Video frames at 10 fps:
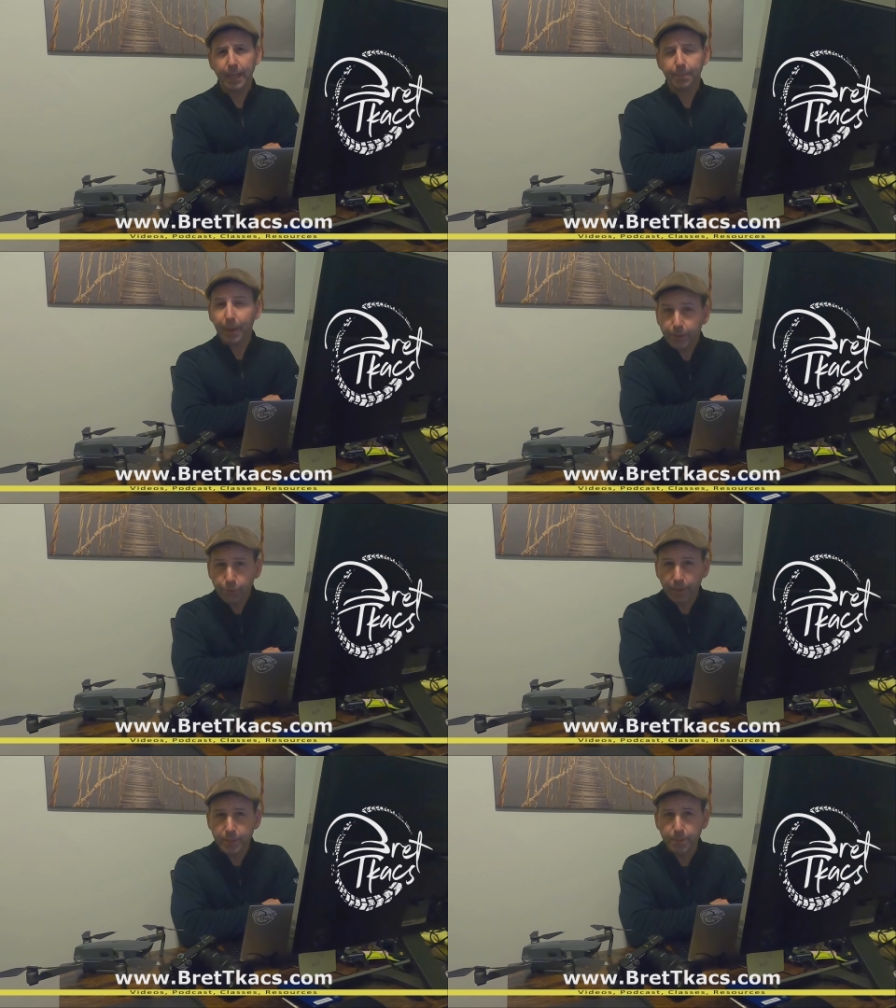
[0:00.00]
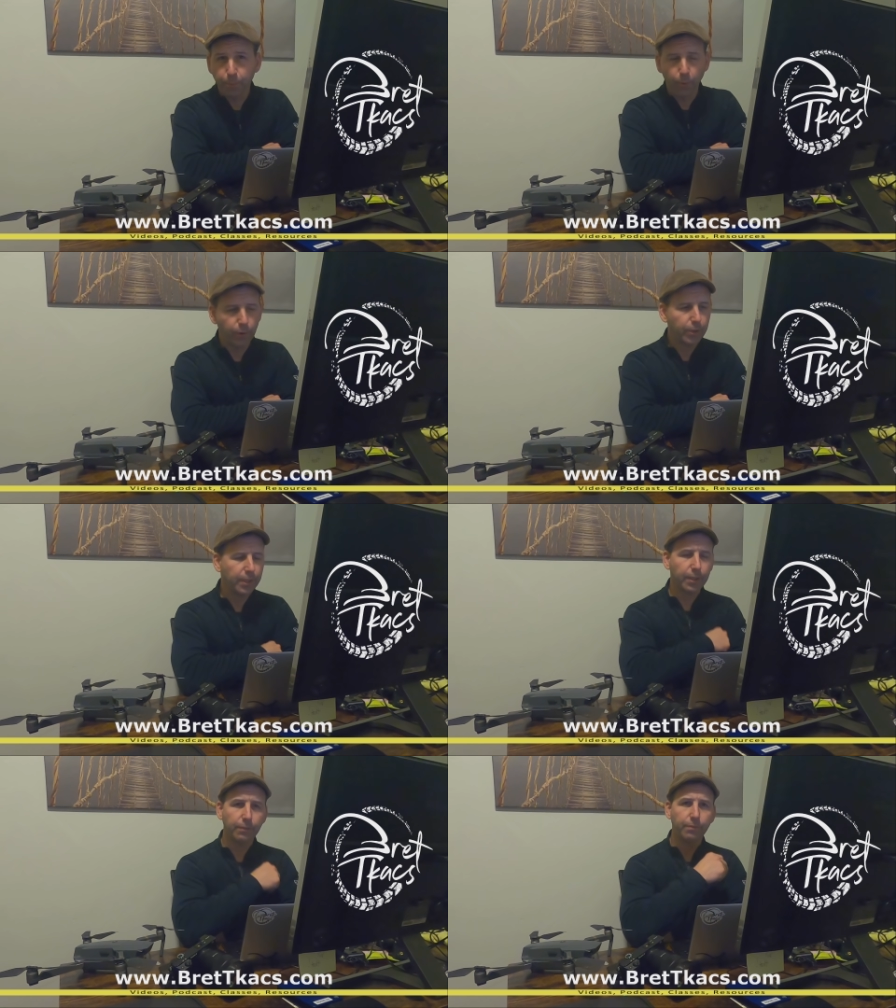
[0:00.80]
a Patreon supporter.
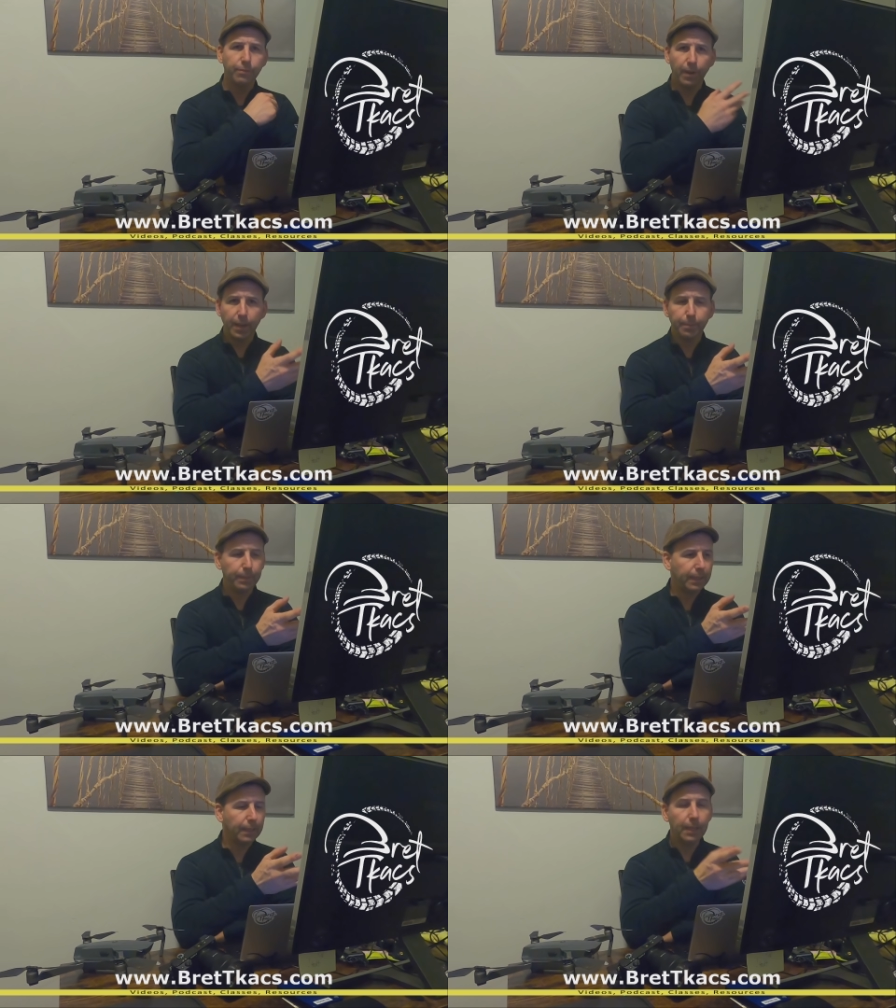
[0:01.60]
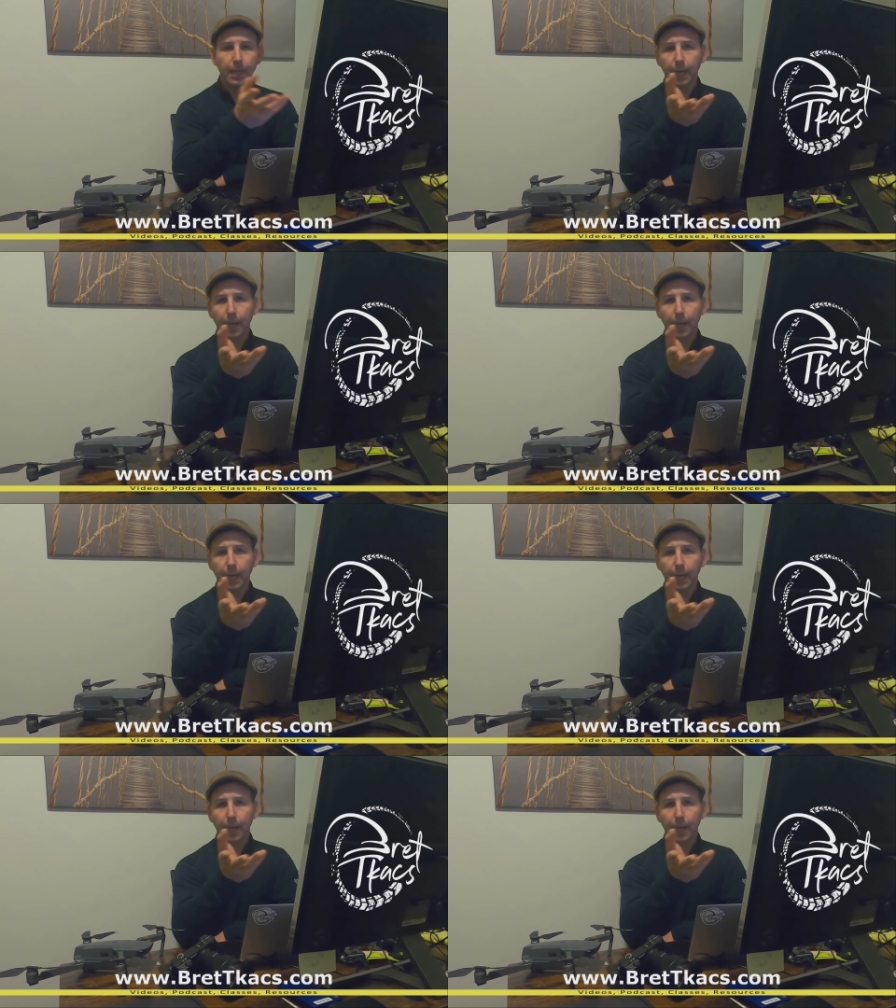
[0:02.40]
You can find me.